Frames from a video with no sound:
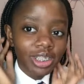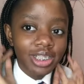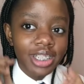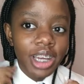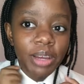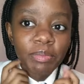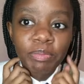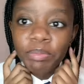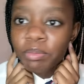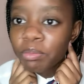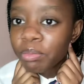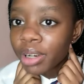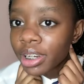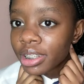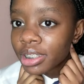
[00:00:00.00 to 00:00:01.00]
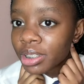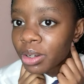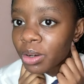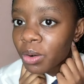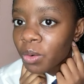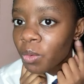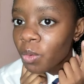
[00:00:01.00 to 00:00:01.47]
long time. But
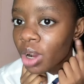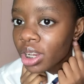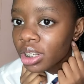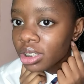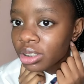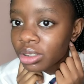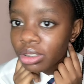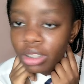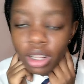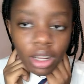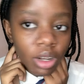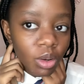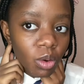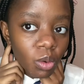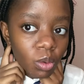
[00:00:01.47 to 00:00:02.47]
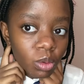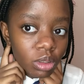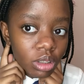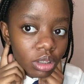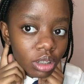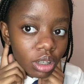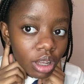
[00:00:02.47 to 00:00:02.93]
one is
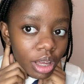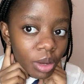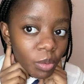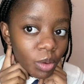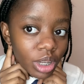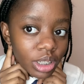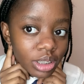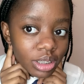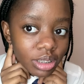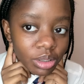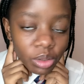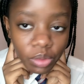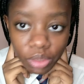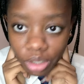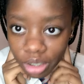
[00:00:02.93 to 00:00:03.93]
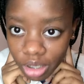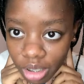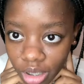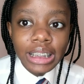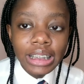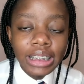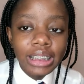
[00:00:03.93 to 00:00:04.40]
gold and one is silver.
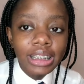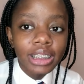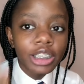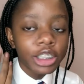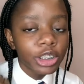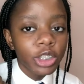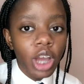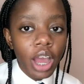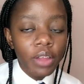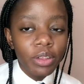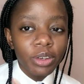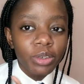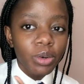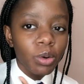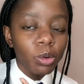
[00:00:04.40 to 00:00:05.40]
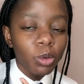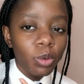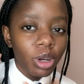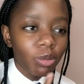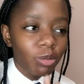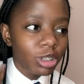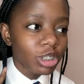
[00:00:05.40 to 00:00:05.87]
Is this the other gold
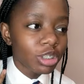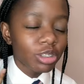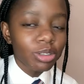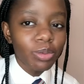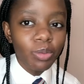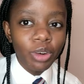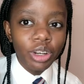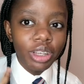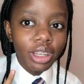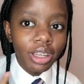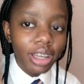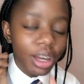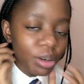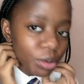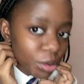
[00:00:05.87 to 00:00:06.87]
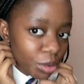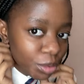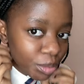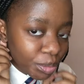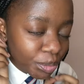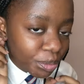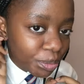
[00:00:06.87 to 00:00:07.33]
one? It's just not working. I don't
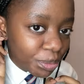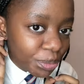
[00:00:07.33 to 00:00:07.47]
know.